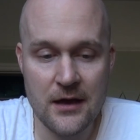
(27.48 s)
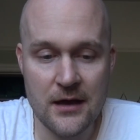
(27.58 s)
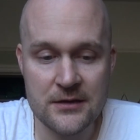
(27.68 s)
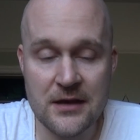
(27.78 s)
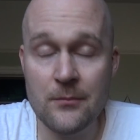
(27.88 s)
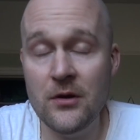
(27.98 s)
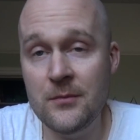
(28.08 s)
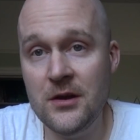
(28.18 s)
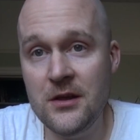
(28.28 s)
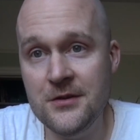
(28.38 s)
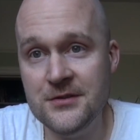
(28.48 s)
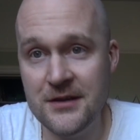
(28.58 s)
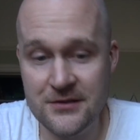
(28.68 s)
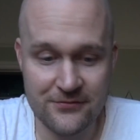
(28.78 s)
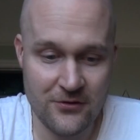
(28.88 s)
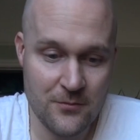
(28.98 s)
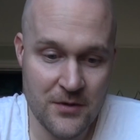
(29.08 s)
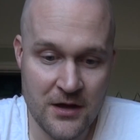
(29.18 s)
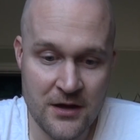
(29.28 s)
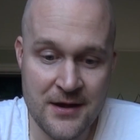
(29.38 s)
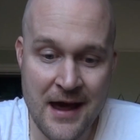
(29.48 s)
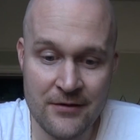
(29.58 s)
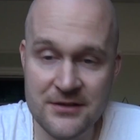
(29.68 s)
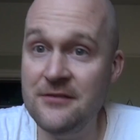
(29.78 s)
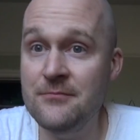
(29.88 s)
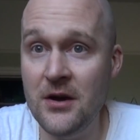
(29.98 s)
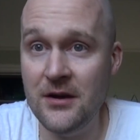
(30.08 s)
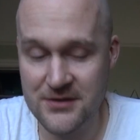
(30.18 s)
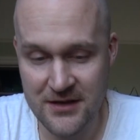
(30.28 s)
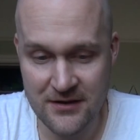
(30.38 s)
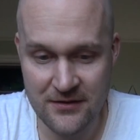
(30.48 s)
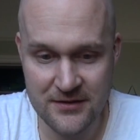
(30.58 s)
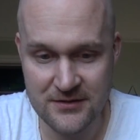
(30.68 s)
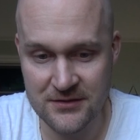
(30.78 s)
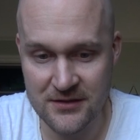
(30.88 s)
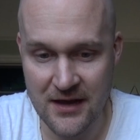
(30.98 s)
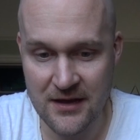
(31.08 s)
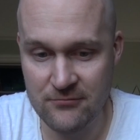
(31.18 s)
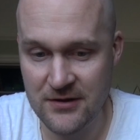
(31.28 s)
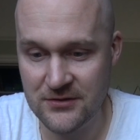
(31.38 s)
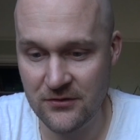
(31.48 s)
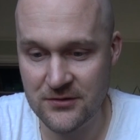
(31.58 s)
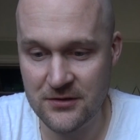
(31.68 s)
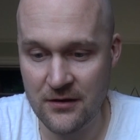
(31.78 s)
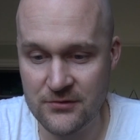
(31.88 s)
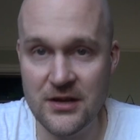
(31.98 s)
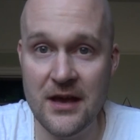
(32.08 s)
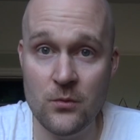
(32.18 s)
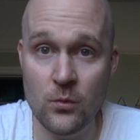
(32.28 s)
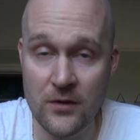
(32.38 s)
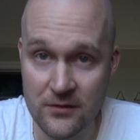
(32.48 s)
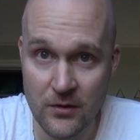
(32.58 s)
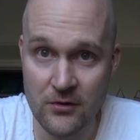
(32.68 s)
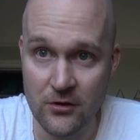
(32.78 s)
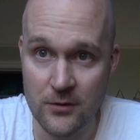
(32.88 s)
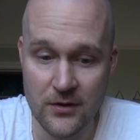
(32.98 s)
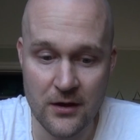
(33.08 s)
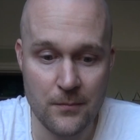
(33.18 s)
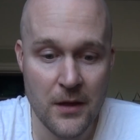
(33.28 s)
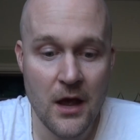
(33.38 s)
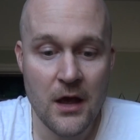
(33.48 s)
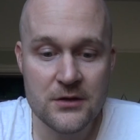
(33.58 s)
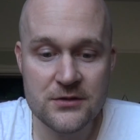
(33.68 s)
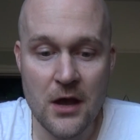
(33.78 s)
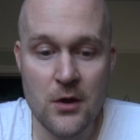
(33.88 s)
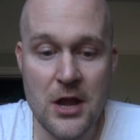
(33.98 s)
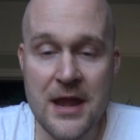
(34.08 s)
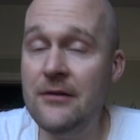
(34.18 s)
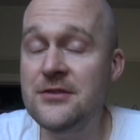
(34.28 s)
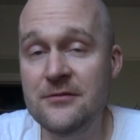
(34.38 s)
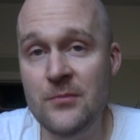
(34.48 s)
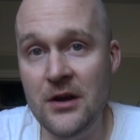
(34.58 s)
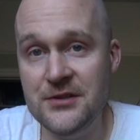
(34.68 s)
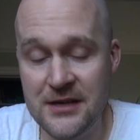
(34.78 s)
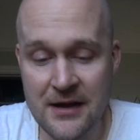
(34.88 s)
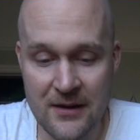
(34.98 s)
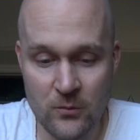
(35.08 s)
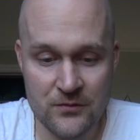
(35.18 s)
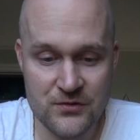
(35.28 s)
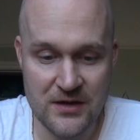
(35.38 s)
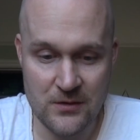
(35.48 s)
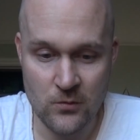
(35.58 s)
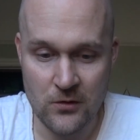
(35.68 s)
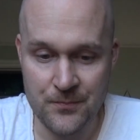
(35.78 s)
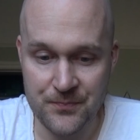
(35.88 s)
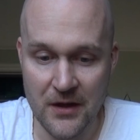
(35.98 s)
example I'm going to use is from Narrative Martin, and this is a resource that I've shared with my group. So Narrative Martin in Act 1 Scene 1.